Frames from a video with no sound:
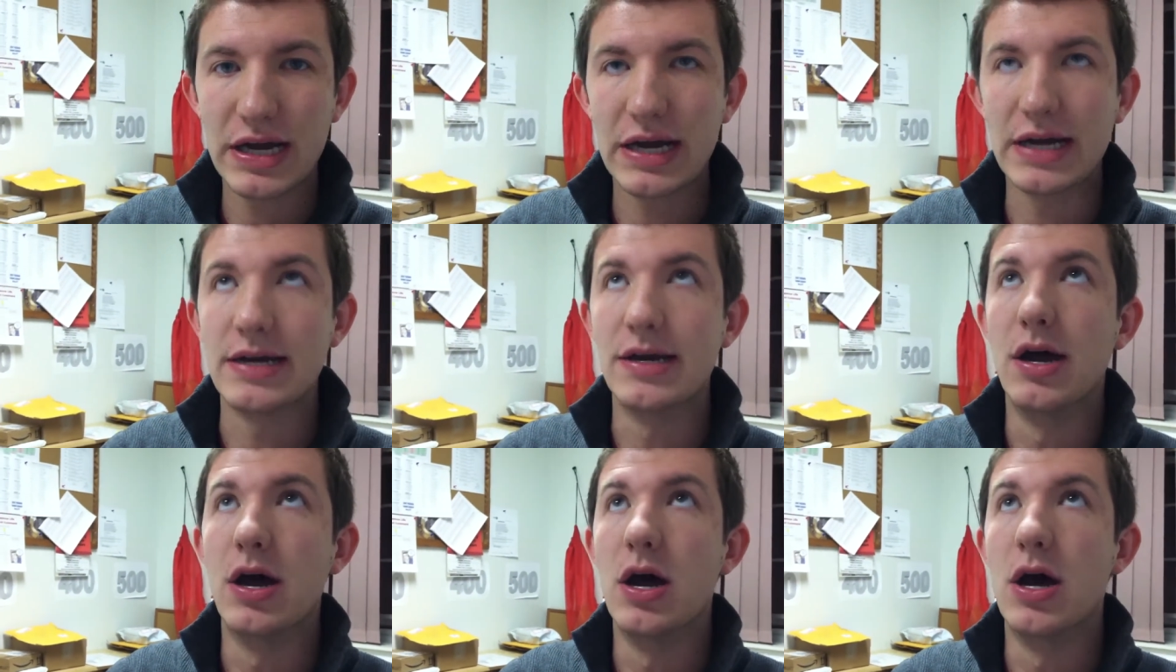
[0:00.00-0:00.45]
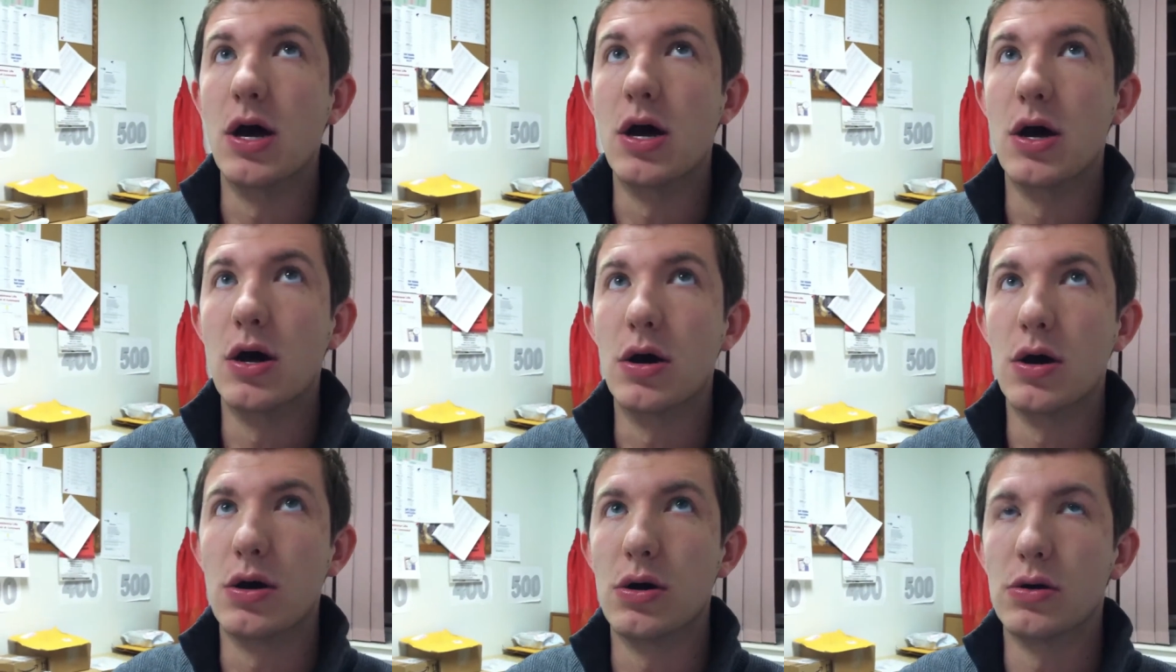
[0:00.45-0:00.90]
I
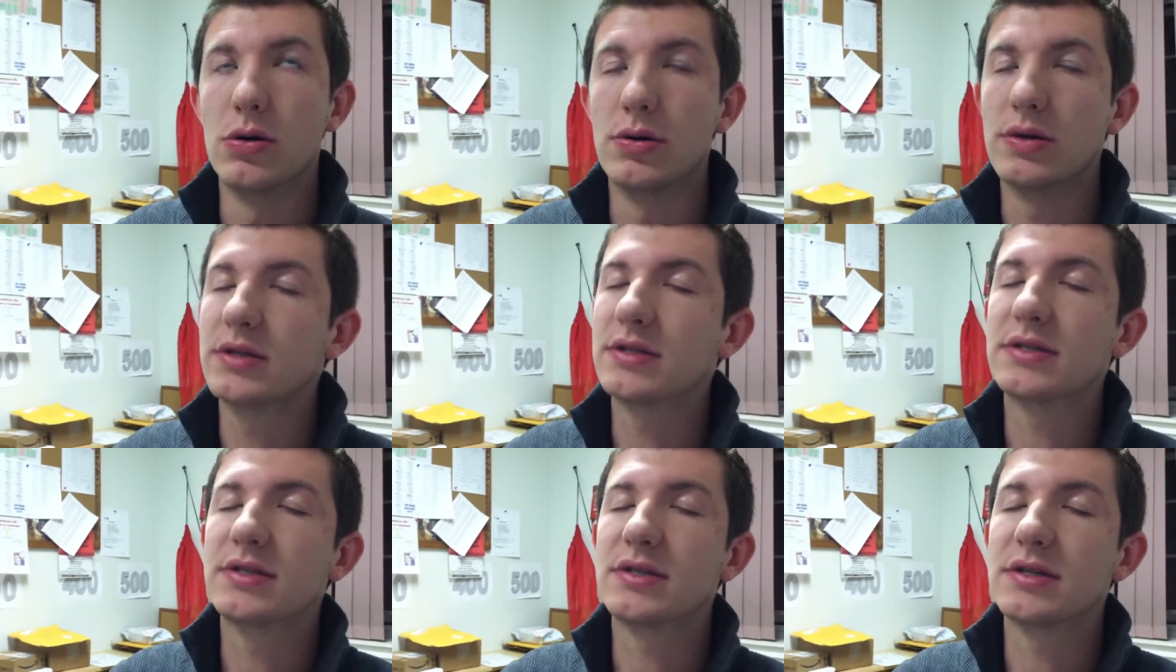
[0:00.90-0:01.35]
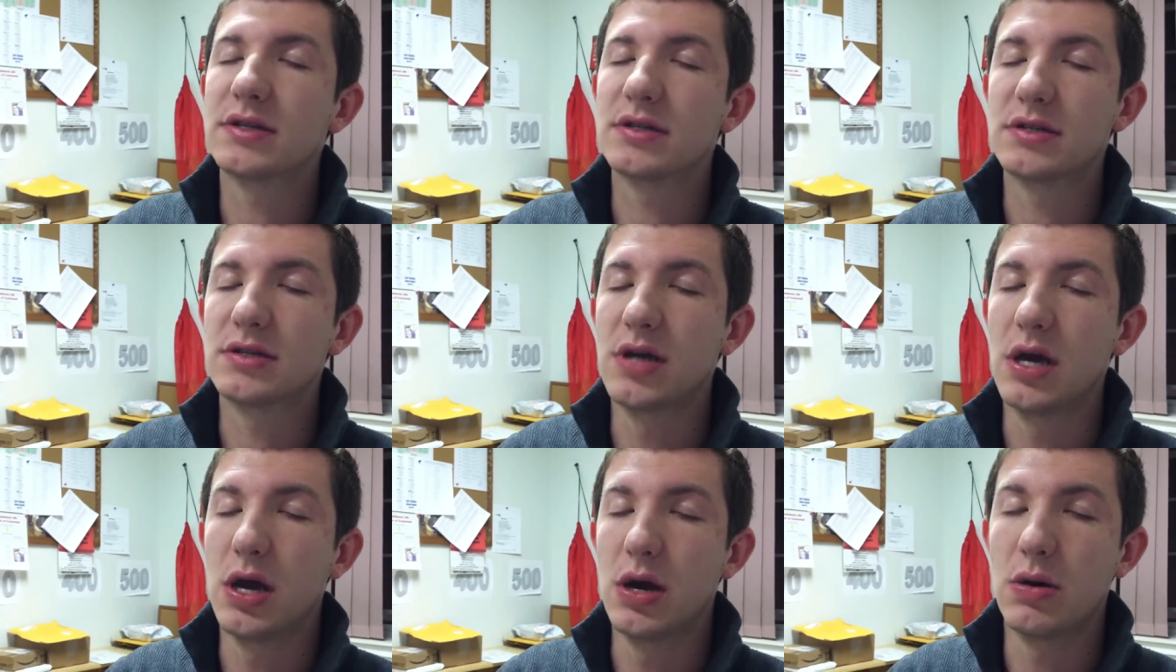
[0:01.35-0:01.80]
know, it's
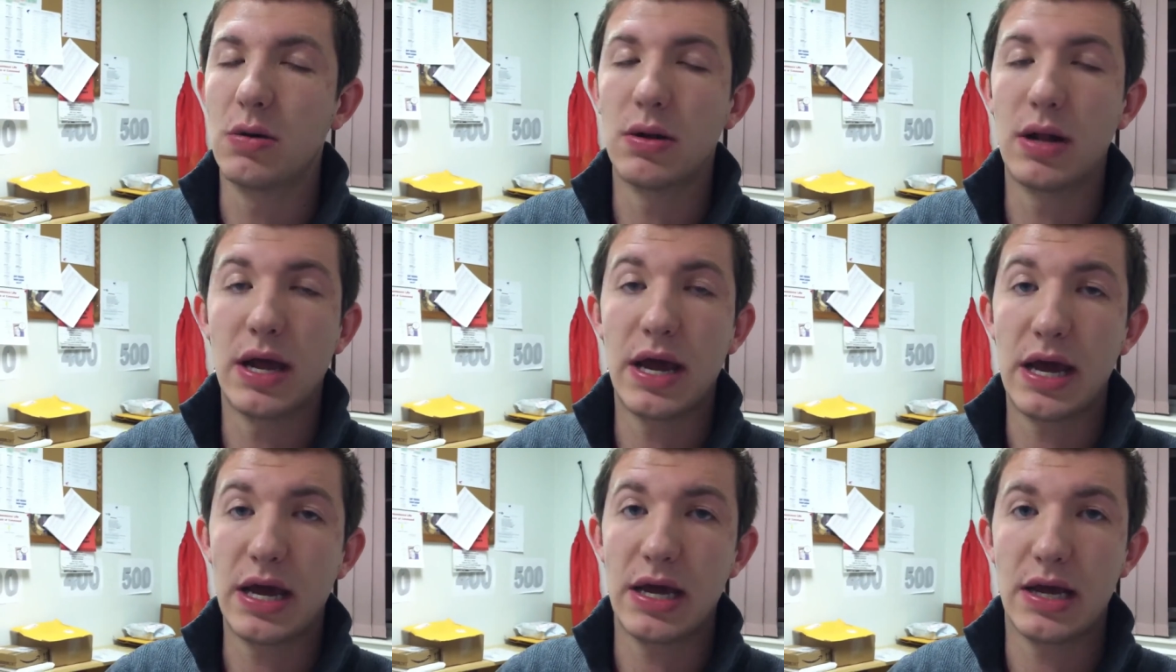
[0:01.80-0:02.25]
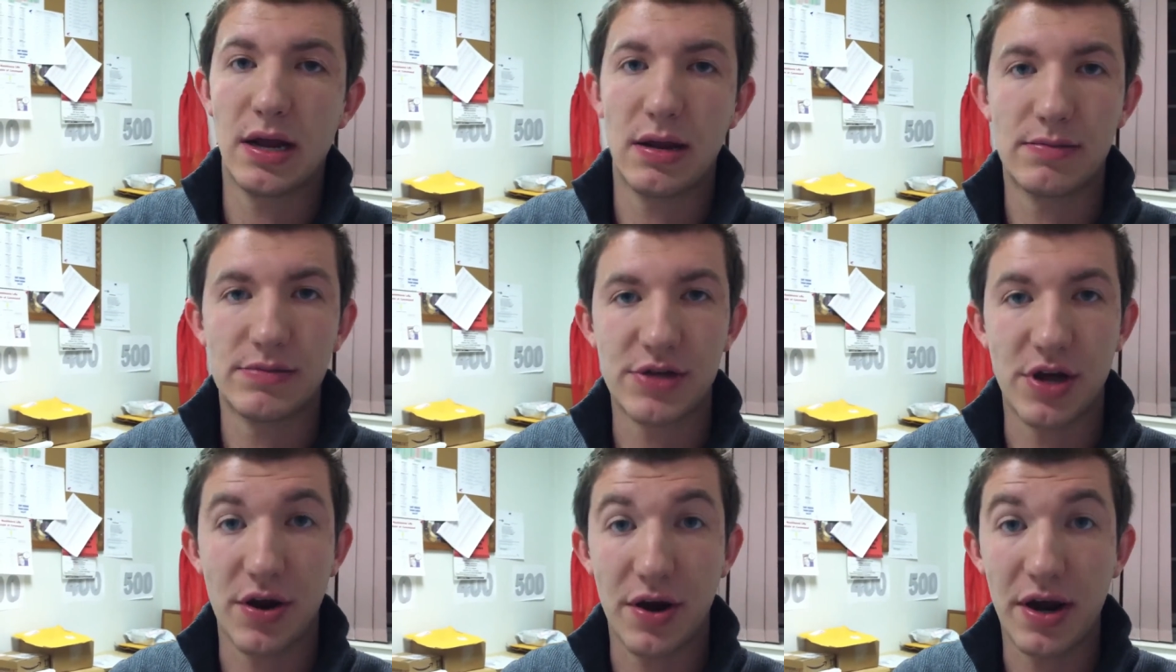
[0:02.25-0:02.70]
just so late.
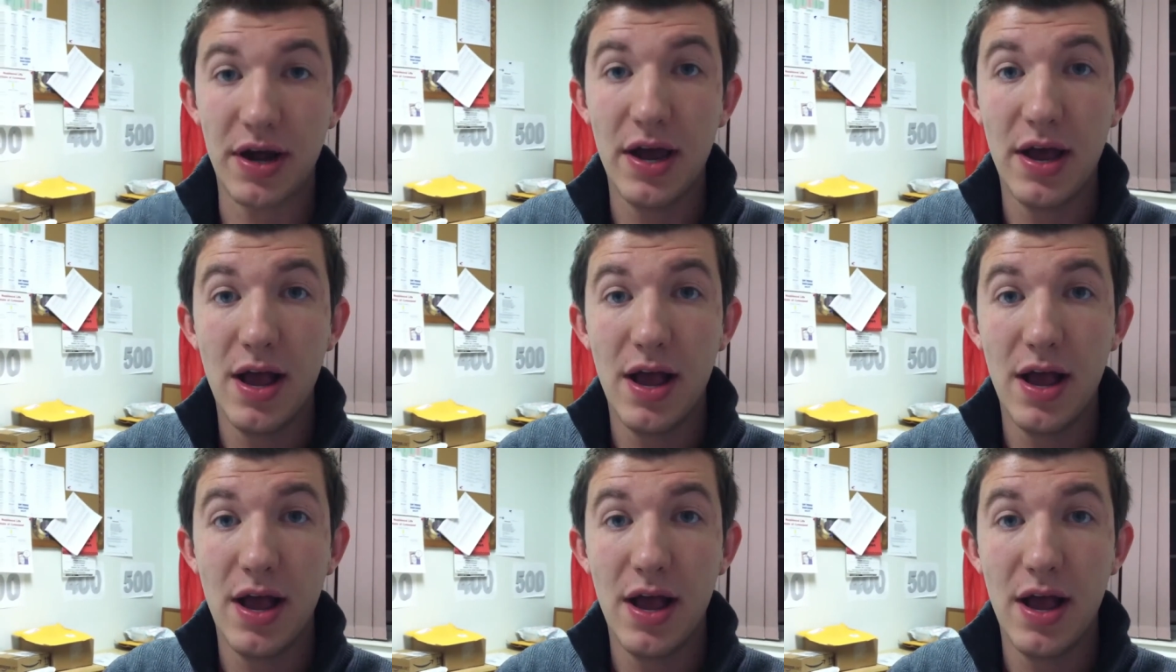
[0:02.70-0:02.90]
I'm sorry.